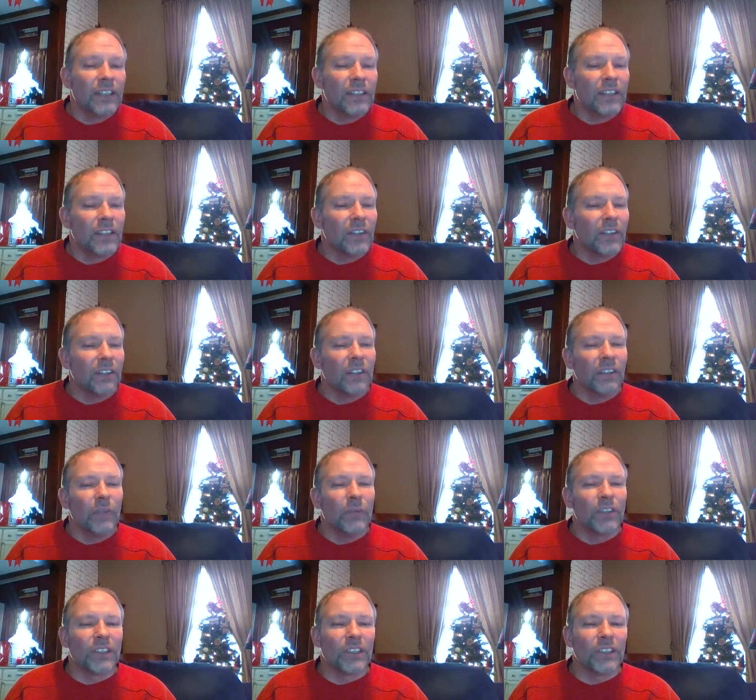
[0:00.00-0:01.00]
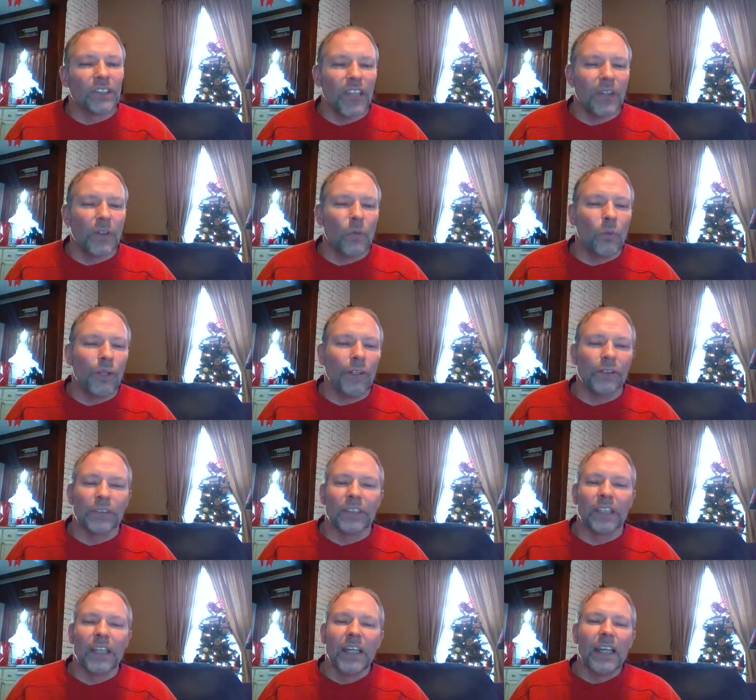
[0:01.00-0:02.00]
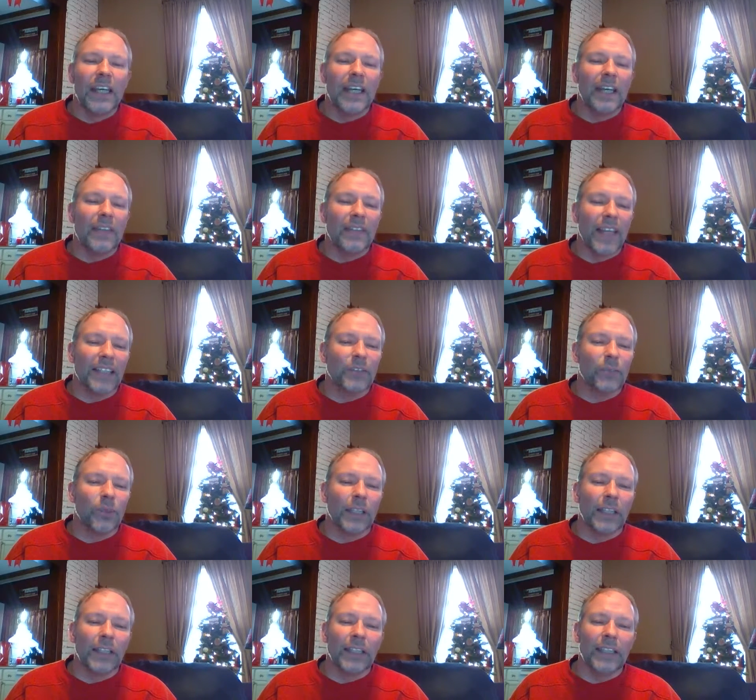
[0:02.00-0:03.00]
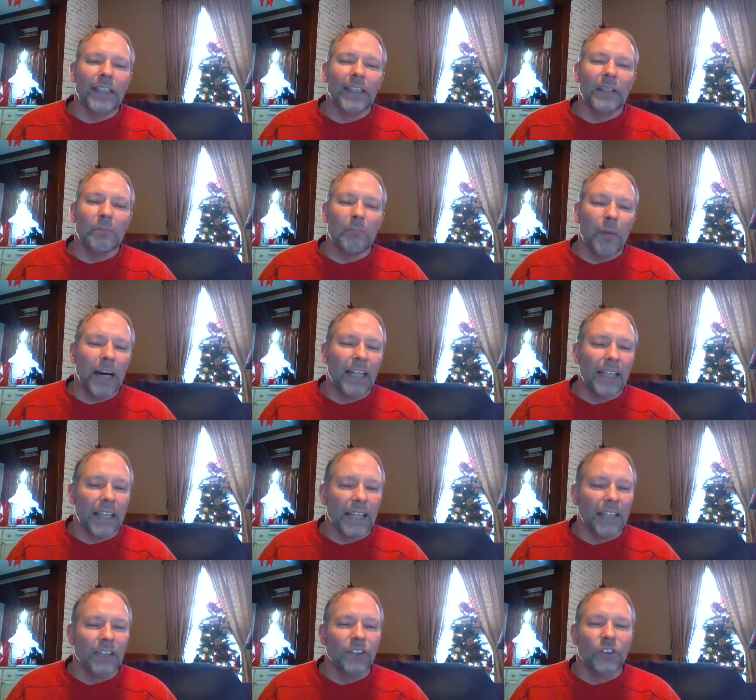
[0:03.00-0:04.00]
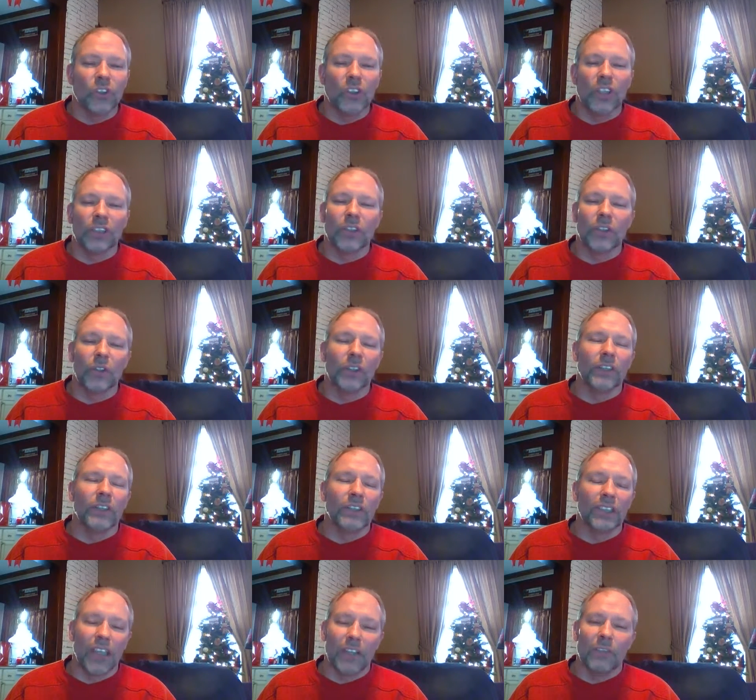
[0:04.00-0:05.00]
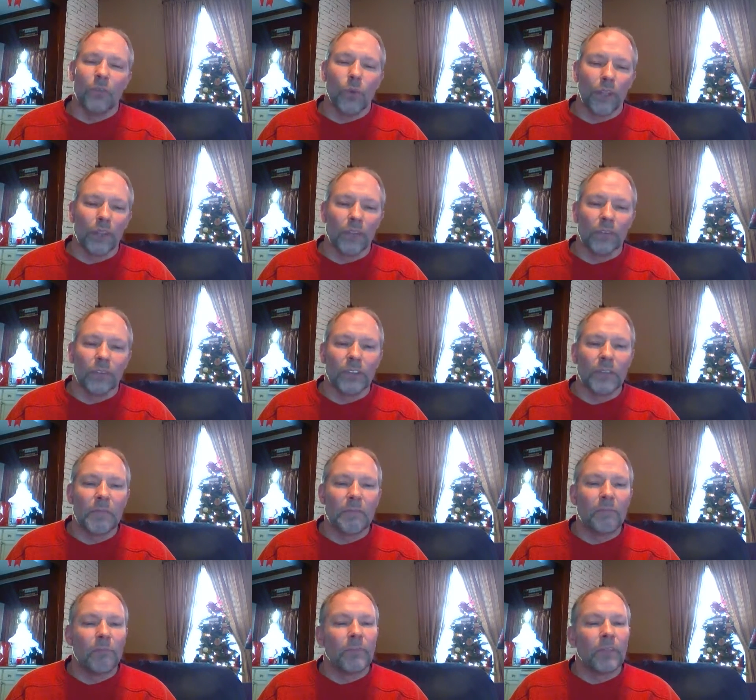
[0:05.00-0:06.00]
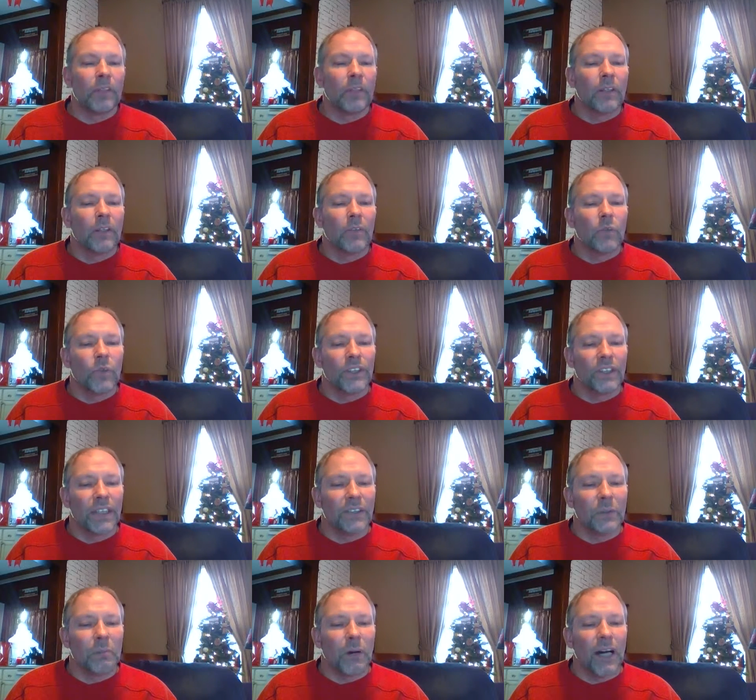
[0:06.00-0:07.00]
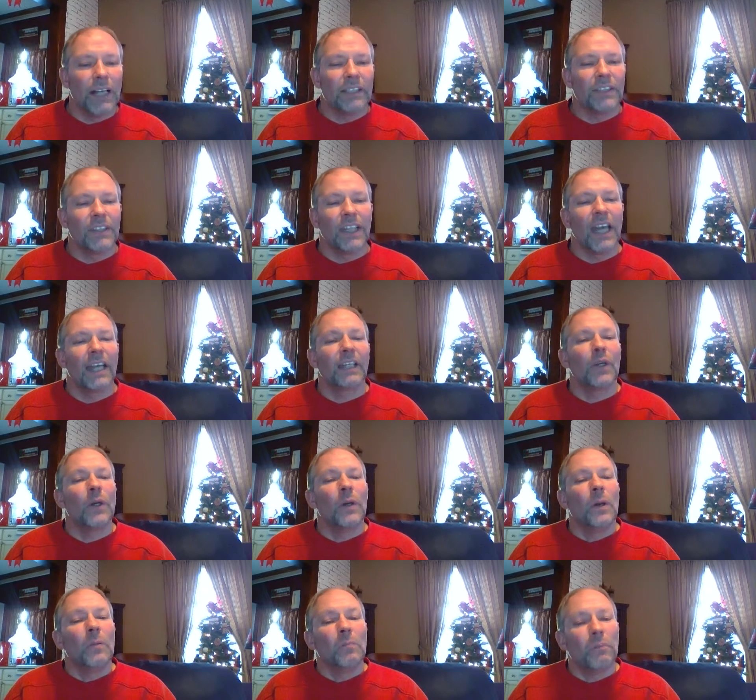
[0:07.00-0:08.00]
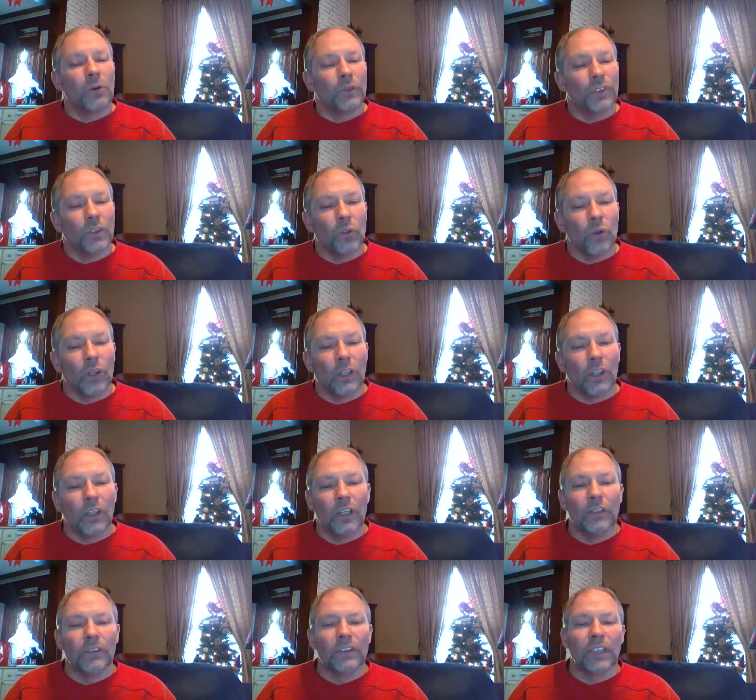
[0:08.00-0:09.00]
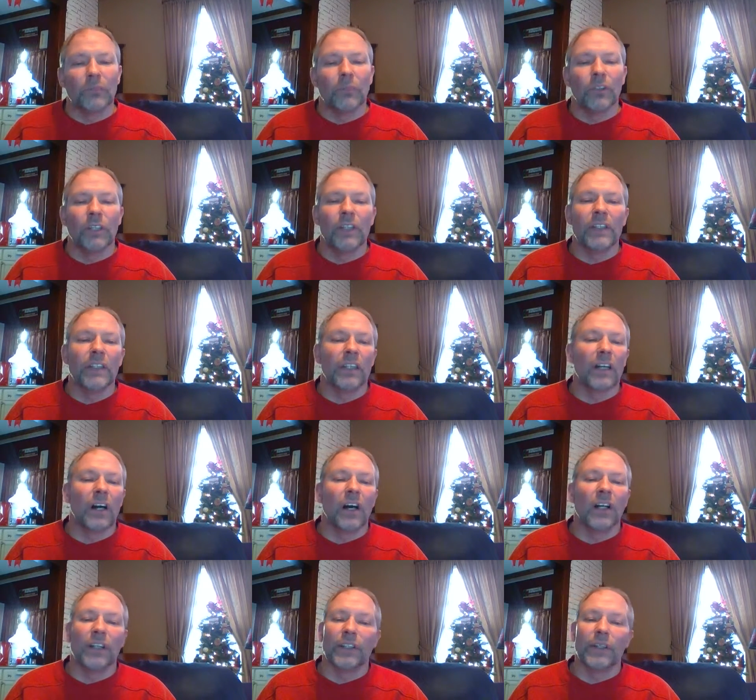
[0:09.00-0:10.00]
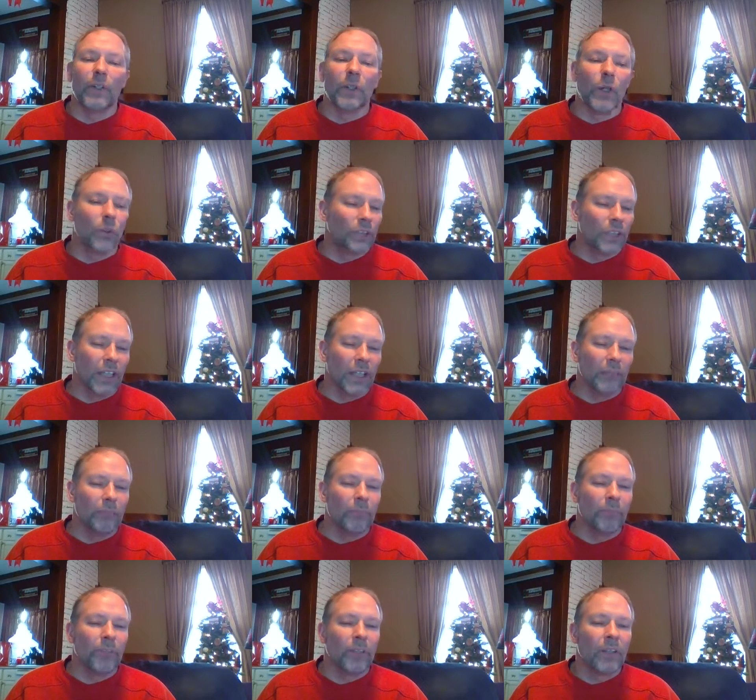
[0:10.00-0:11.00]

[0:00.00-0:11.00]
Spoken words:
Still, it was a set of wheels, and that's what I needed at my age, a good set of wheels. We said goodbye to Zach, pulled the door closed, and were in the car in no time.